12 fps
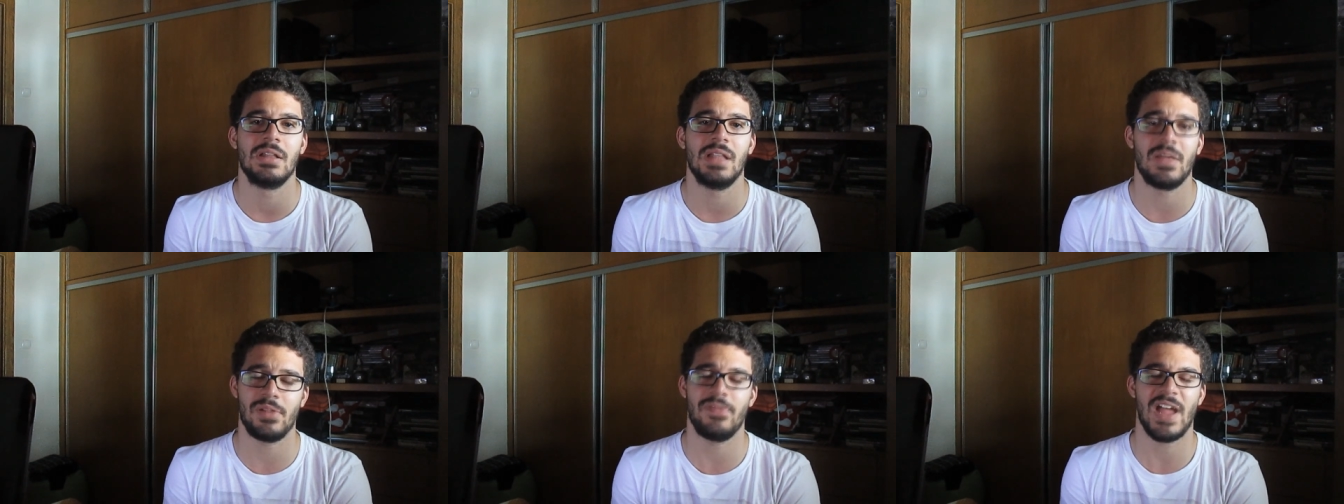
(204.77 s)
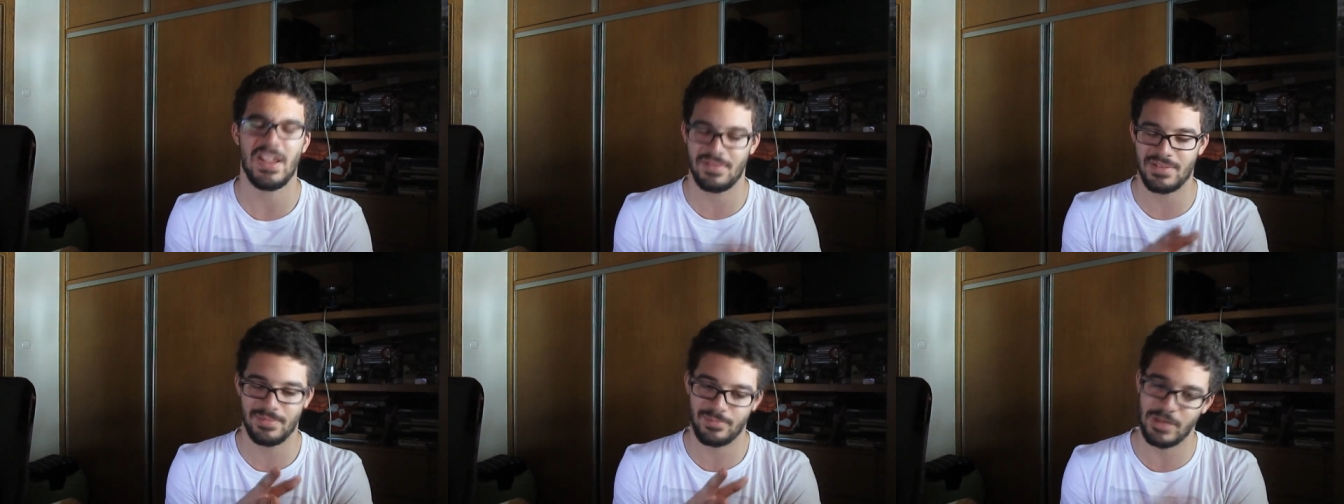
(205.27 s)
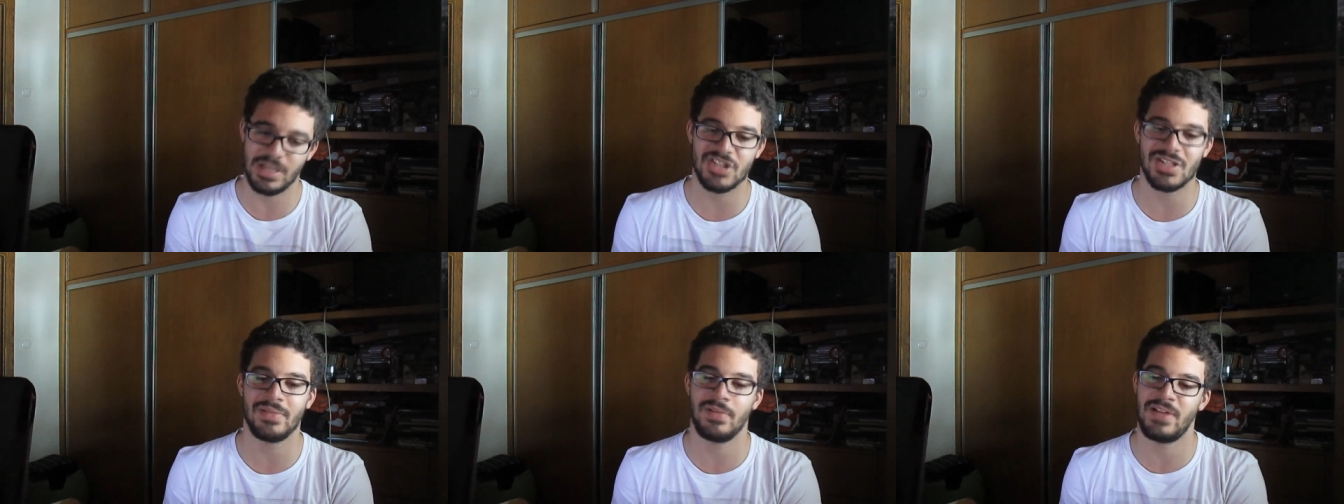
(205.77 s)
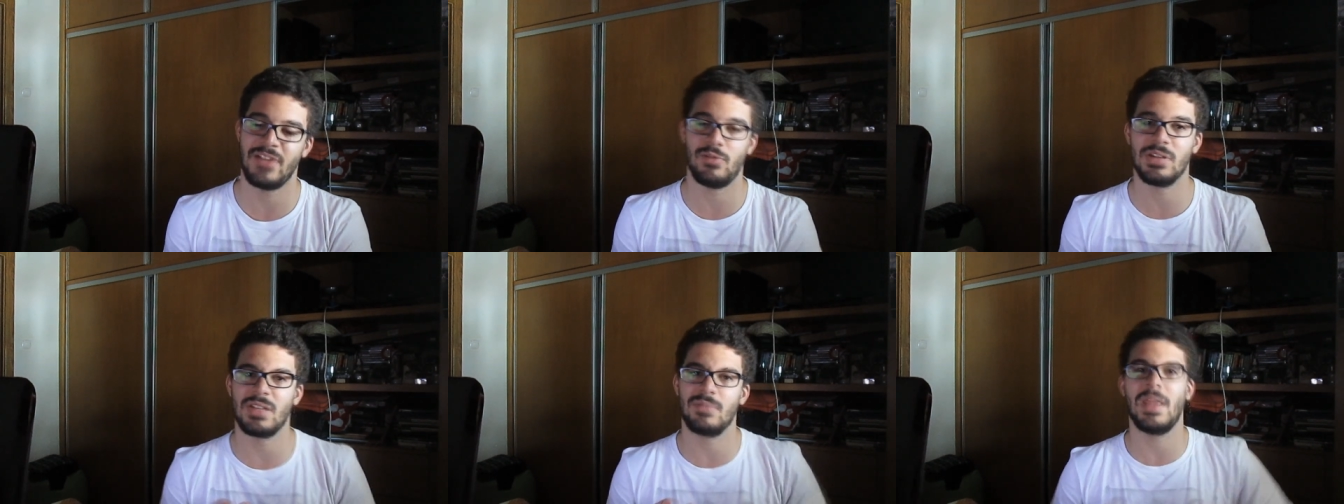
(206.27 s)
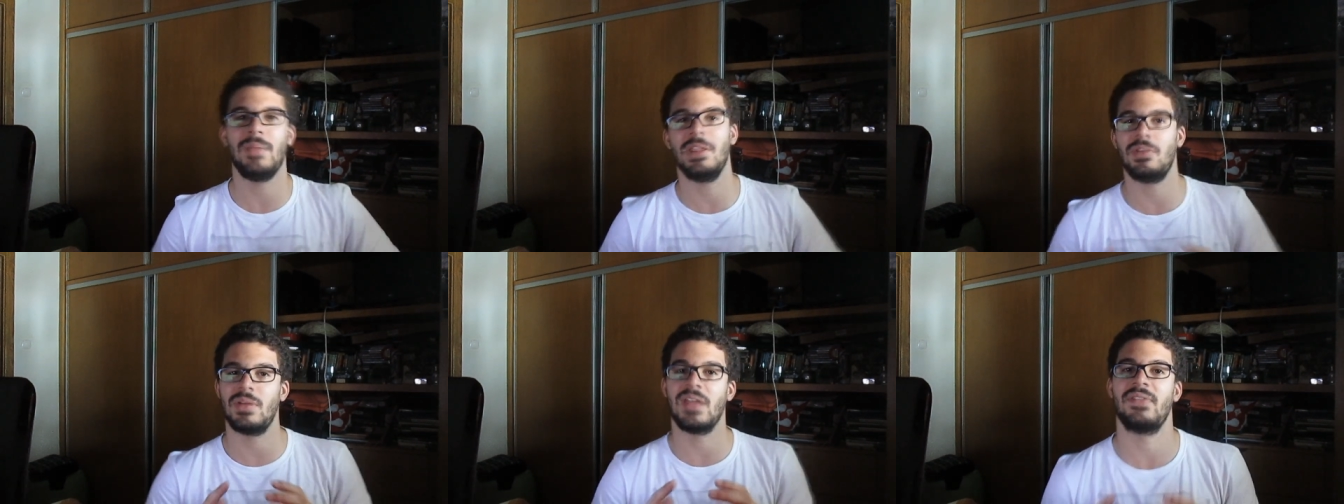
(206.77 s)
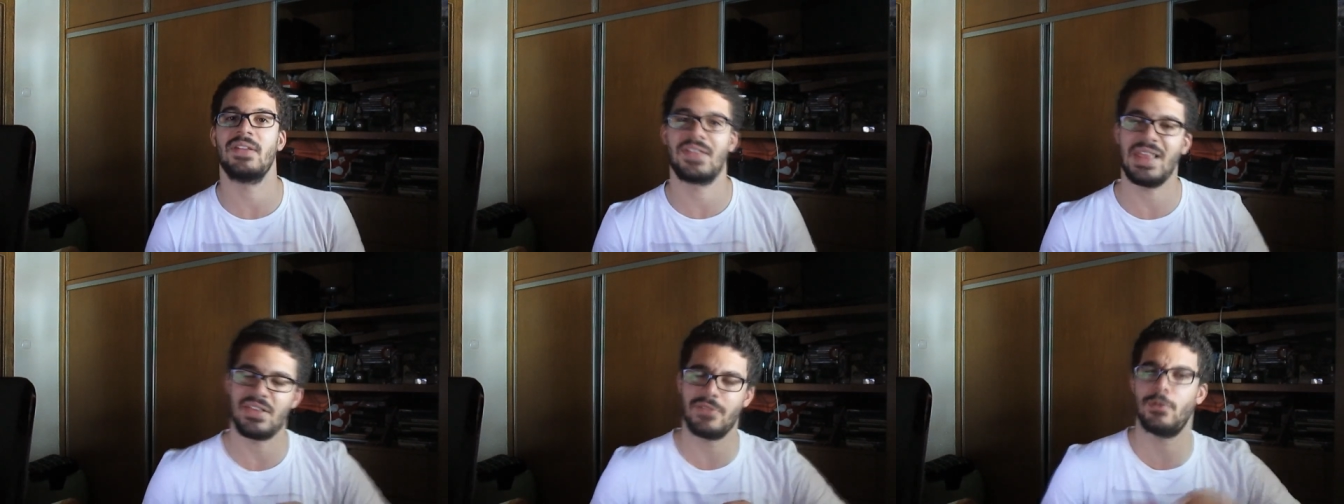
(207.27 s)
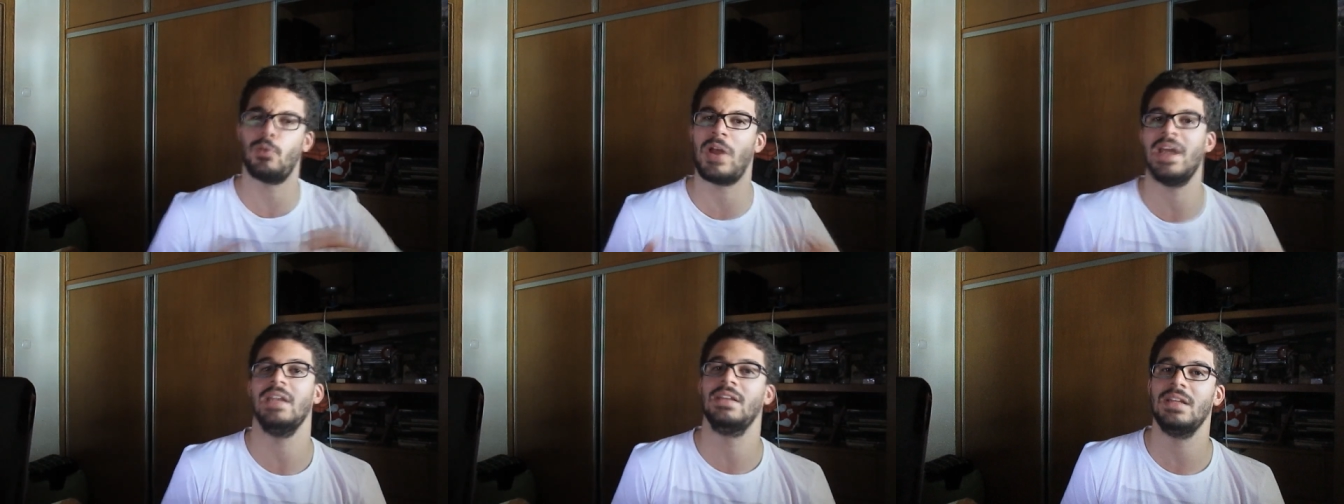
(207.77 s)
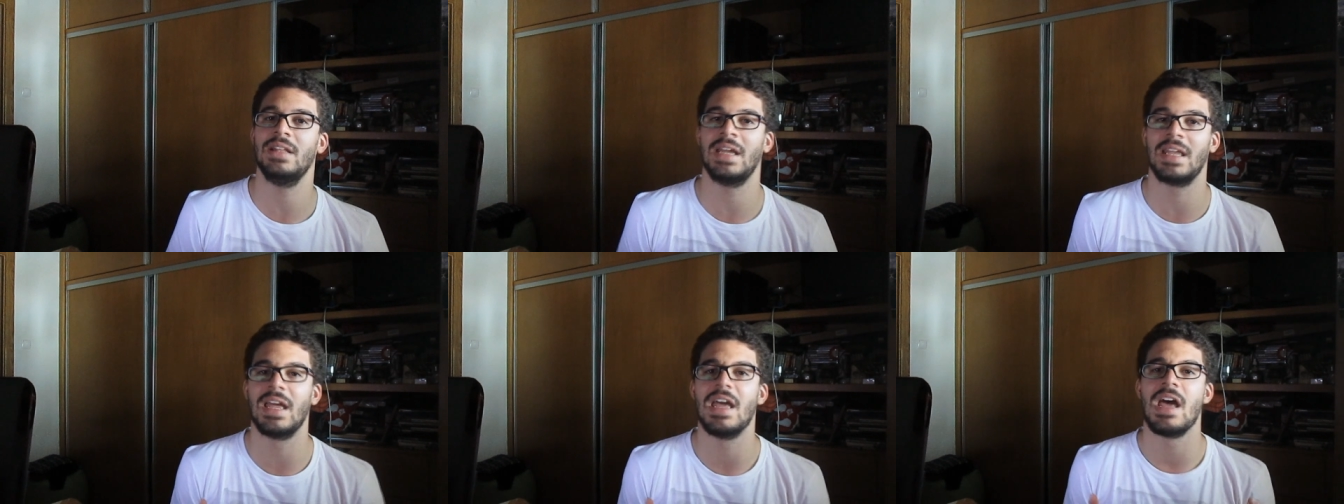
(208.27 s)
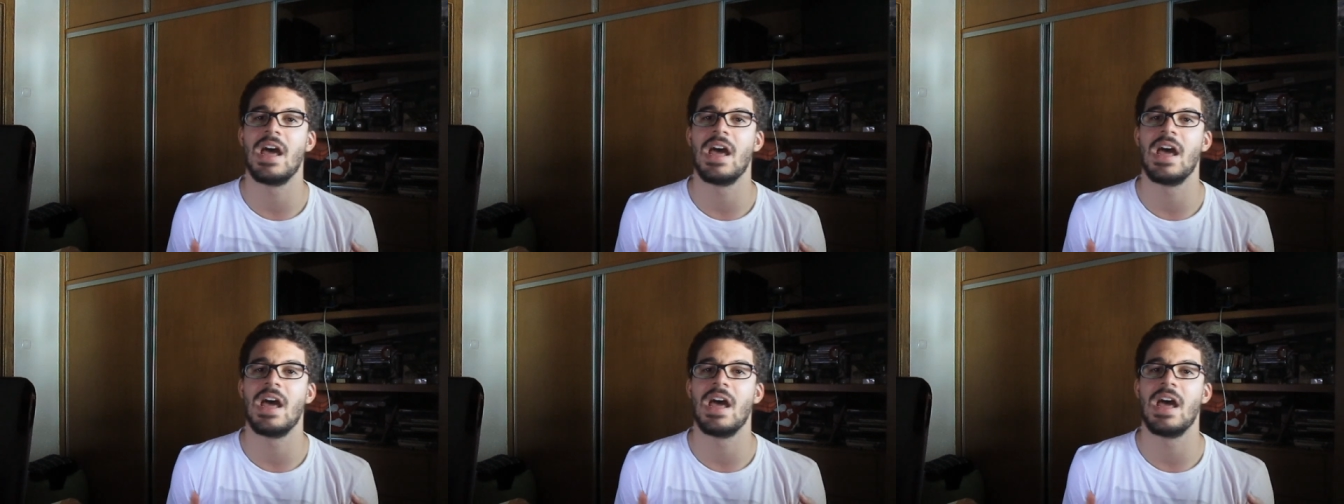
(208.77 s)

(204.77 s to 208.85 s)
Level 5, the British level 5 wanted maybe to give a sense of variety, like,